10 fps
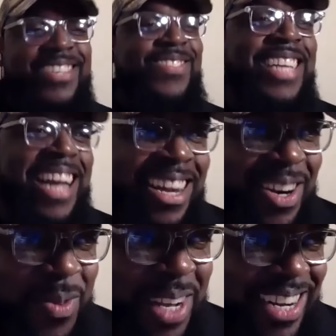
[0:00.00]
so we out
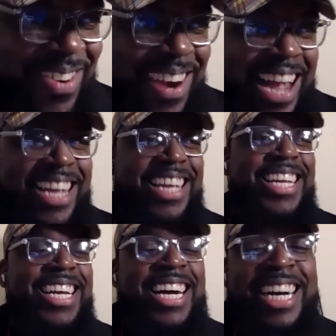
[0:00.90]
here winning, right?
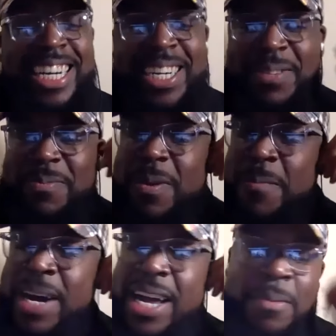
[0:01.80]
Um,
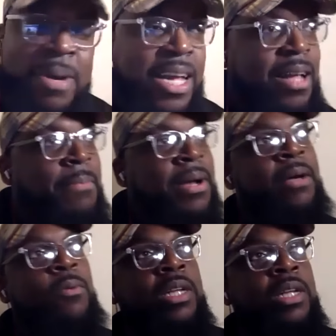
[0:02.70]
yeah. but but
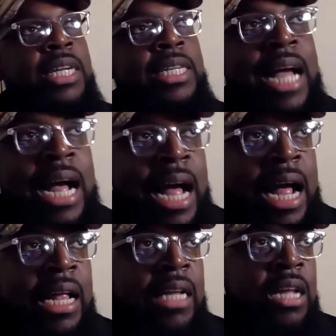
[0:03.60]
but one thing that
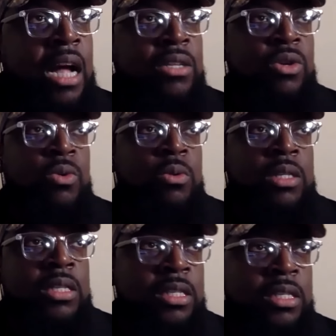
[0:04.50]
I, I, I do
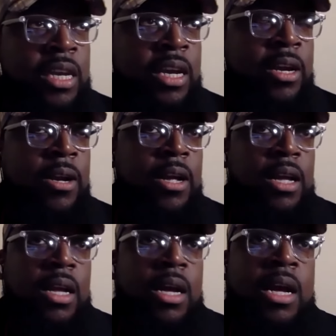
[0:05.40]
want to share
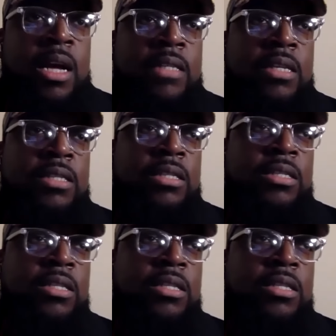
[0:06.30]
uh, just